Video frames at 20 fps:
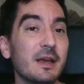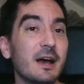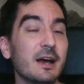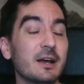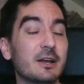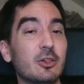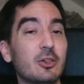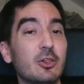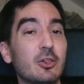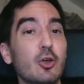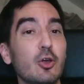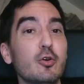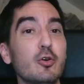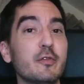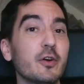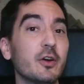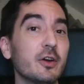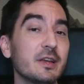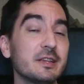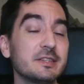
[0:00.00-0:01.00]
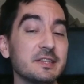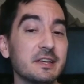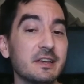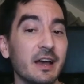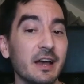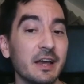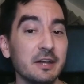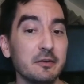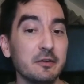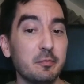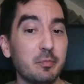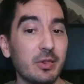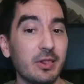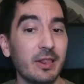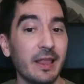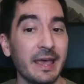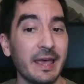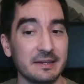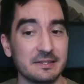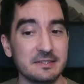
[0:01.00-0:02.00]
A clover is a kind of
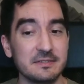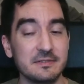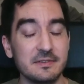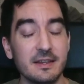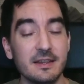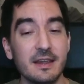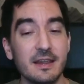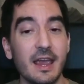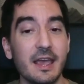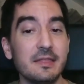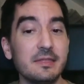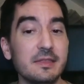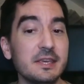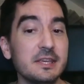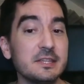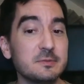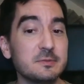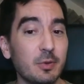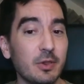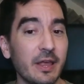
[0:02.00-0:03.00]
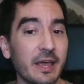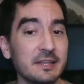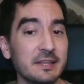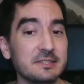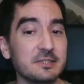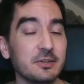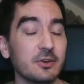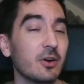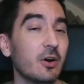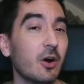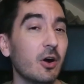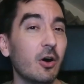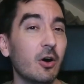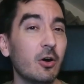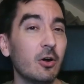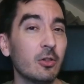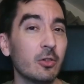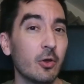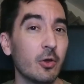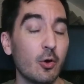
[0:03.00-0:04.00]
plant, and these plants are
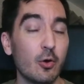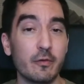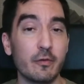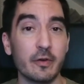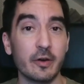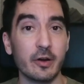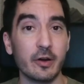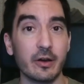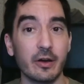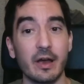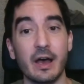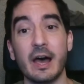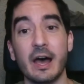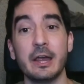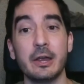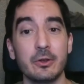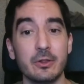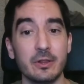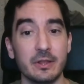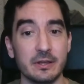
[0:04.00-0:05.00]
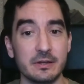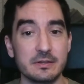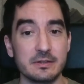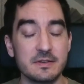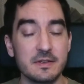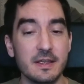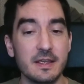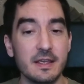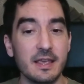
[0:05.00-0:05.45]
all over Ireland.